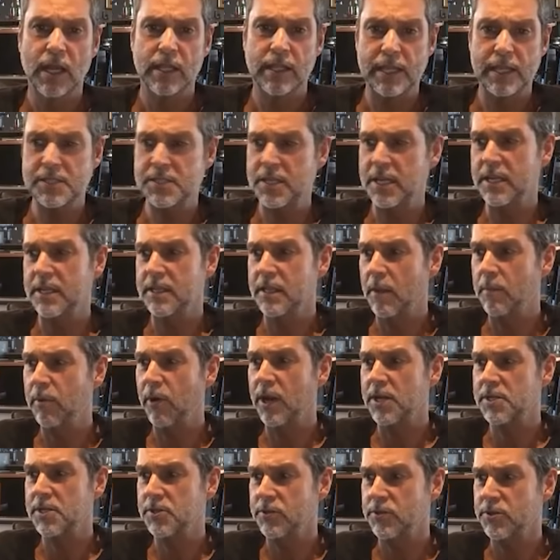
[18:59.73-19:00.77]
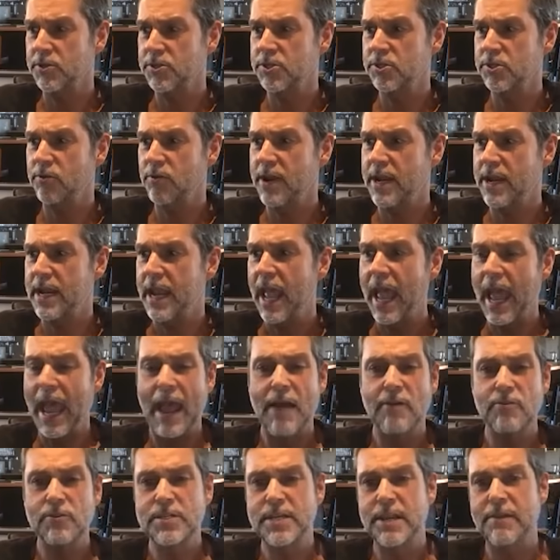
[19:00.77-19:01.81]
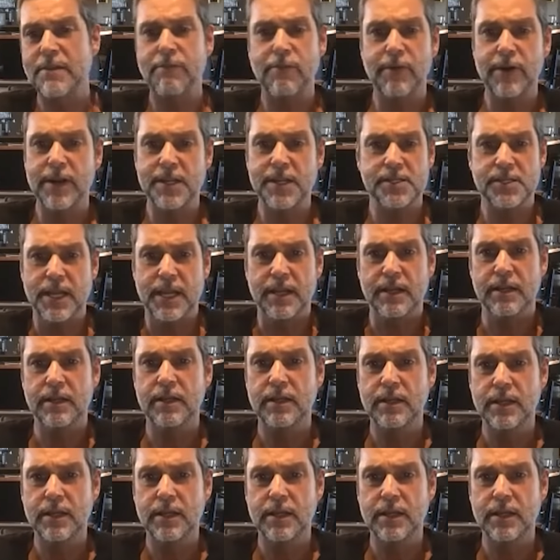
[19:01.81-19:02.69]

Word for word: They see a price on the screen. How different is it?